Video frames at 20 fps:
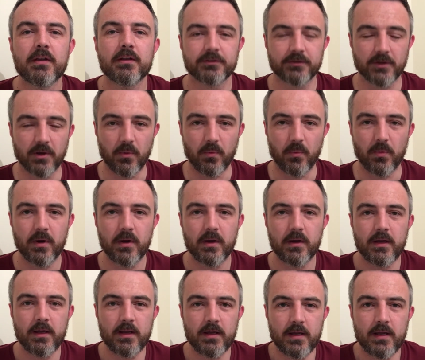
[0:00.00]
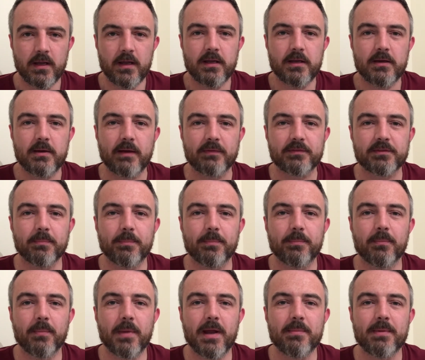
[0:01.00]
So you have to
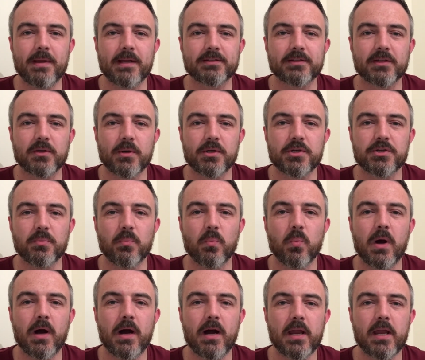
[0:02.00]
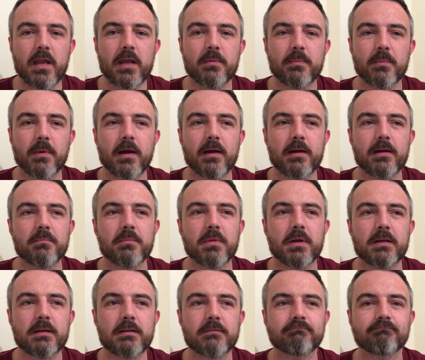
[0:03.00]
maybe ask the question why.
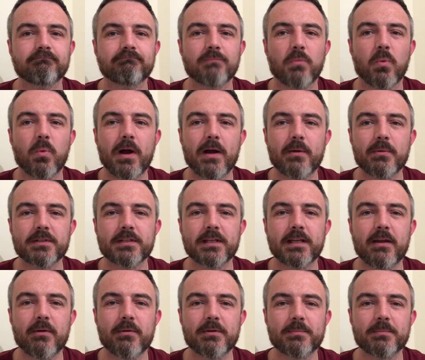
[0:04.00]
Why was it?